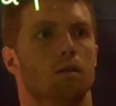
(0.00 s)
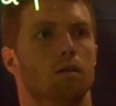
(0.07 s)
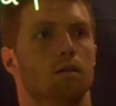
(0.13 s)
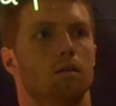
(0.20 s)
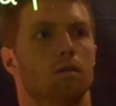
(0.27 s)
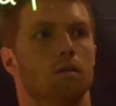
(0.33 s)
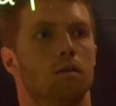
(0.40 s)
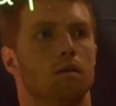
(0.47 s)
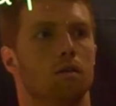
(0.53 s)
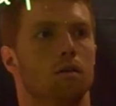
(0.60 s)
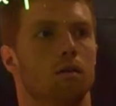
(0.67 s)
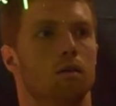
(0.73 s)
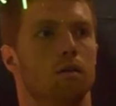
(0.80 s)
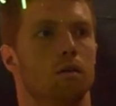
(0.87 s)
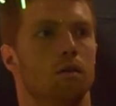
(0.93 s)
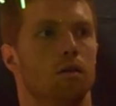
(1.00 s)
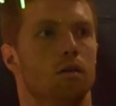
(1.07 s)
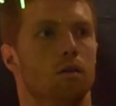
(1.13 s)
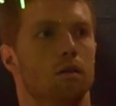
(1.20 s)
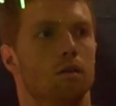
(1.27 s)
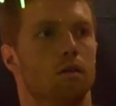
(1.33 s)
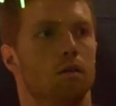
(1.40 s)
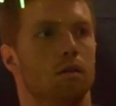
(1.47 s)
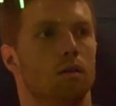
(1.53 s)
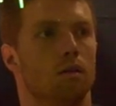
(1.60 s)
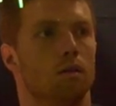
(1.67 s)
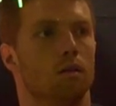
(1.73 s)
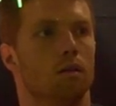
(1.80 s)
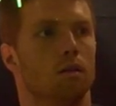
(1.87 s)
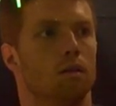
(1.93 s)

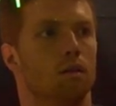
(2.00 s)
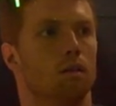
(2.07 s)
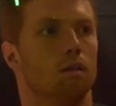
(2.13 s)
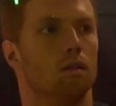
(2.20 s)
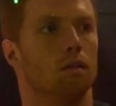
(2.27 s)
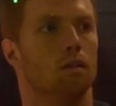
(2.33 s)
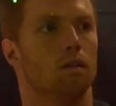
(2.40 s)
[no speech]